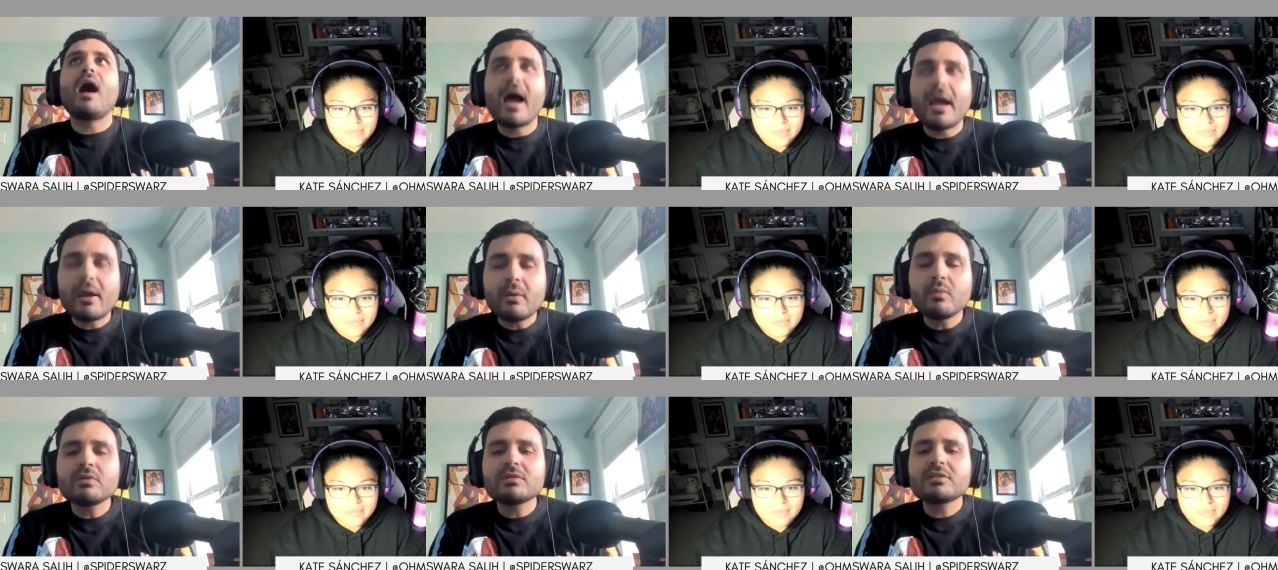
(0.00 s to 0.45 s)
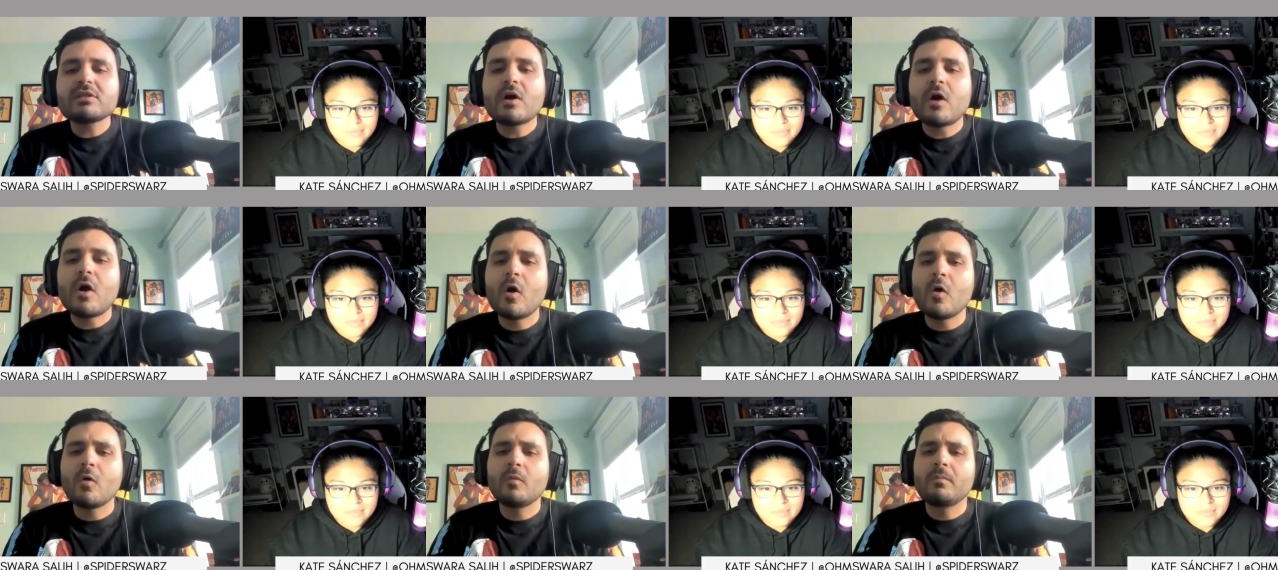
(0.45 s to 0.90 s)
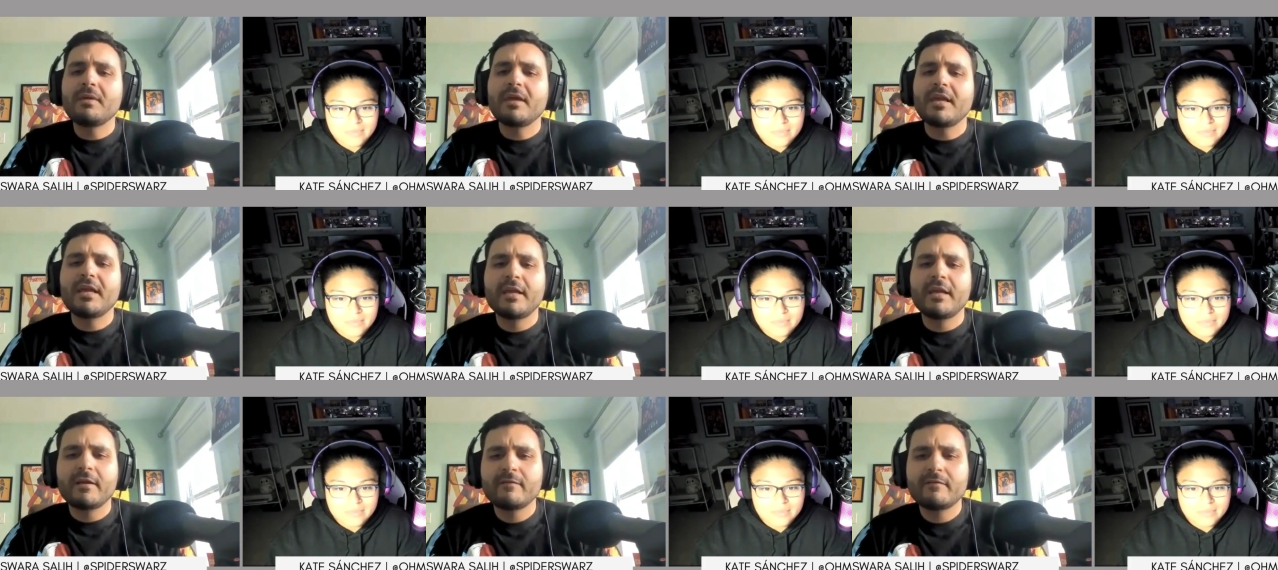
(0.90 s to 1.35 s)
Speaker 1: I was
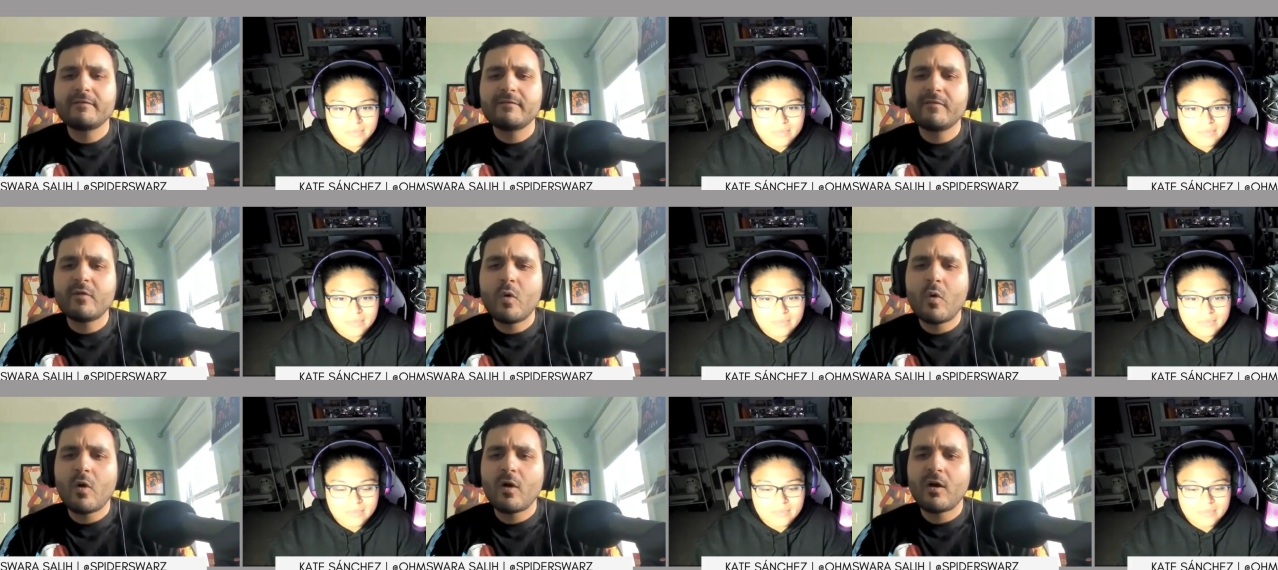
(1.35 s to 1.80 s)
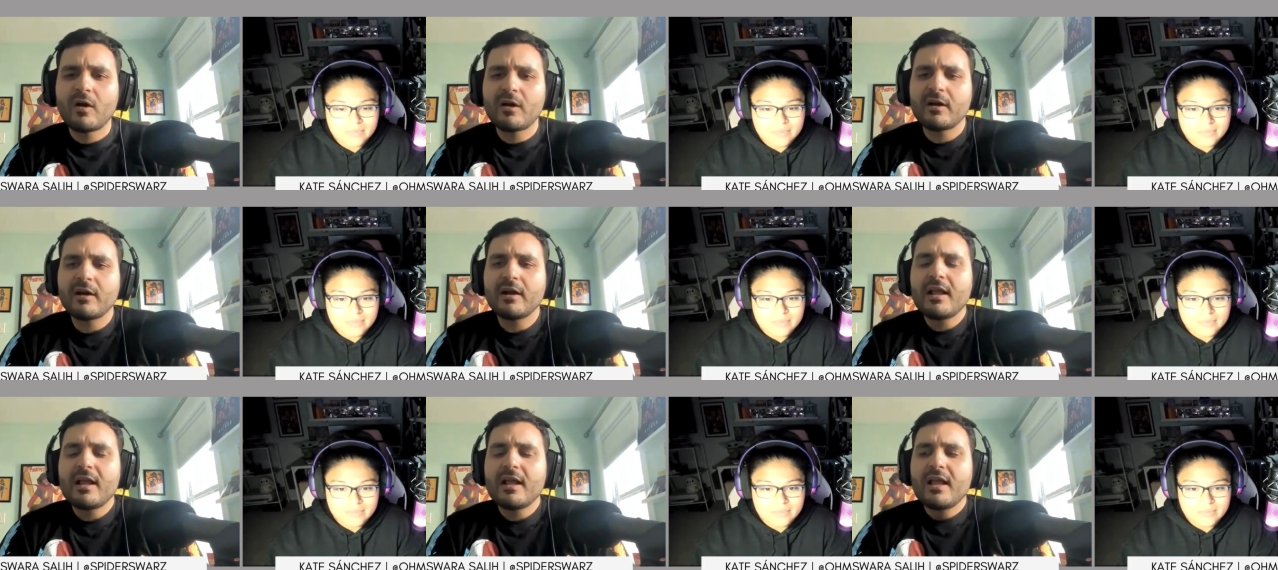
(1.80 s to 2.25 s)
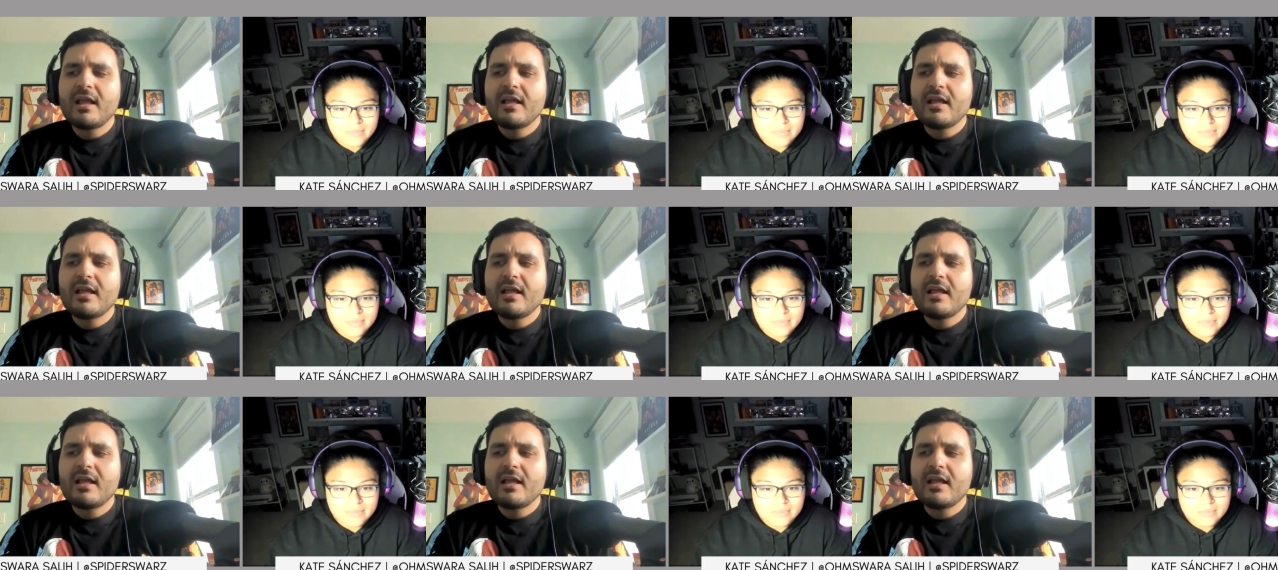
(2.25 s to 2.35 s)
hoping for